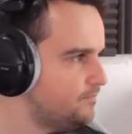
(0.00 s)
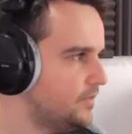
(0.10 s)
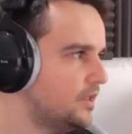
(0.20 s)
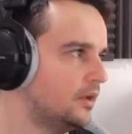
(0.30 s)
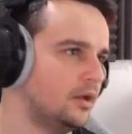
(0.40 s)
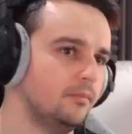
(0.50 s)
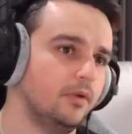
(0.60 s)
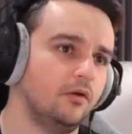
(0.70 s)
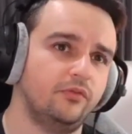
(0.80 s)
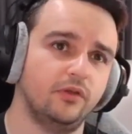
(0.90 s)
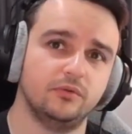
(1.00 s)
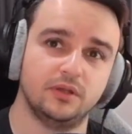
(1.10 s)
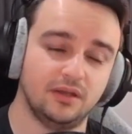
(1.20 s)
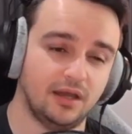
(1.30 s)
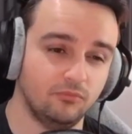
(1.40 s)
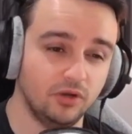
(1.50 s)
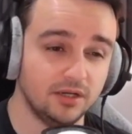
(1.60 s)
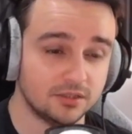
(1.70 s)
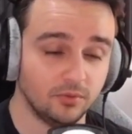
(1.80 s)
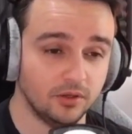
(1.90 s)
I'm really
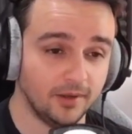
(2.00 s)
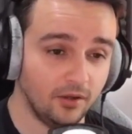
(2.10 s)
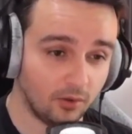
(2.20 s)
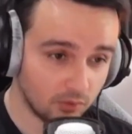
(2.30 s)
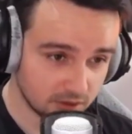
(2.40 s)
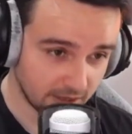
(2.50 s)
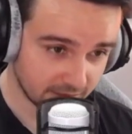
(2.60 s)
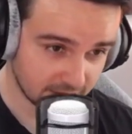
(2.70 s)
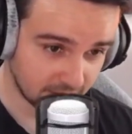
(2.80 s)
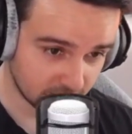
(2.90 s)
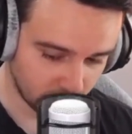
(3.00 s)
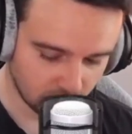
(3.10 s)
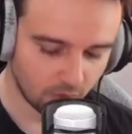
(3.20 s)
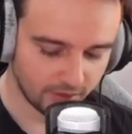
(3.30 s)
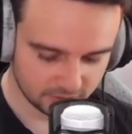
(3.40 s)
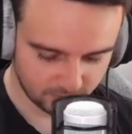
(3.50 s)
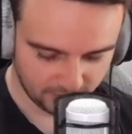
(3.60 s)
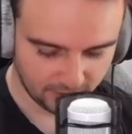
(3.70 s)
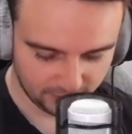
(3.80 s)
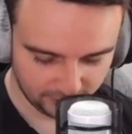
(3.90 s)
disappointed about Hogwarts Legacy because we know that's
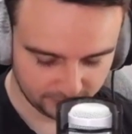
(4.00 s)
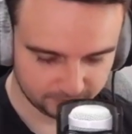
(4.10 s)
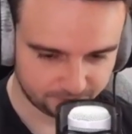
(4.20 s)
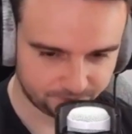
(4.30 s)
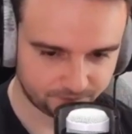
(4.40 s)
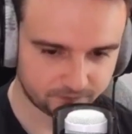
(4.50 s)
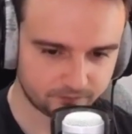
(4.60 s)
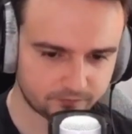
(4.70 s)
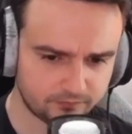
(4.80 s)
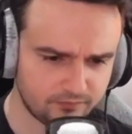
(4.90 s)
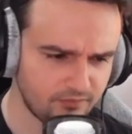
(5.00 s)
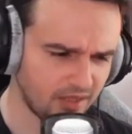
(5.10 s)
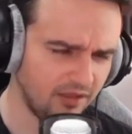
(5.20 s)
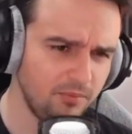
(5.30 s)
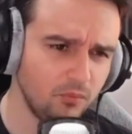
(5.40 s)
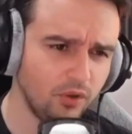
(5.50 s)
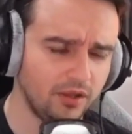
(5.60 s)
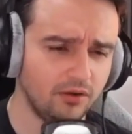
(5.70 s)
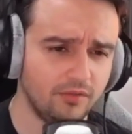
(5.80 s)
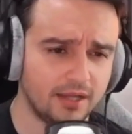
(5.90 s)
been getting. They've been
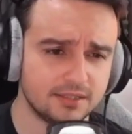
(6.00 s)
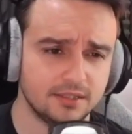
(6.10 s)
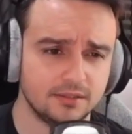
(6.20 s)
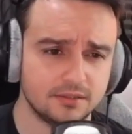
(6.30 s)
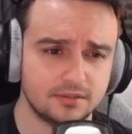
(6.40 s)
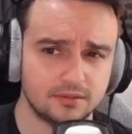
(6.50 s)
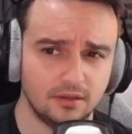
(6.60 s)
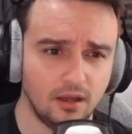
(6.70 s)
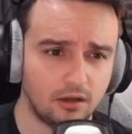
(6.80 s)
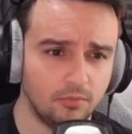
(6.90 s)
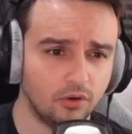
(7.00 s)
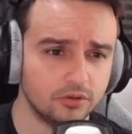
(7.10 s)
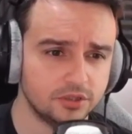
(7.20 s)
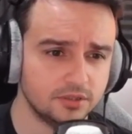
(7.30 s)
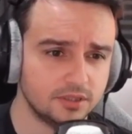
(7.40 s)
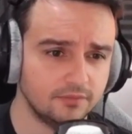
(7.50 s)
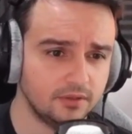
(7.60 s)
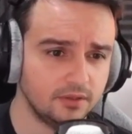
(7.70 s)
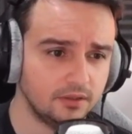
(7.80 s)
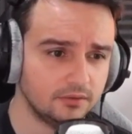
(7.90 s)
working on that since Arkham Origins,
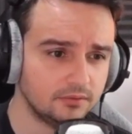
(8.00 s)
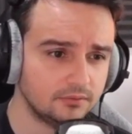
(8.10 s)
haven't they?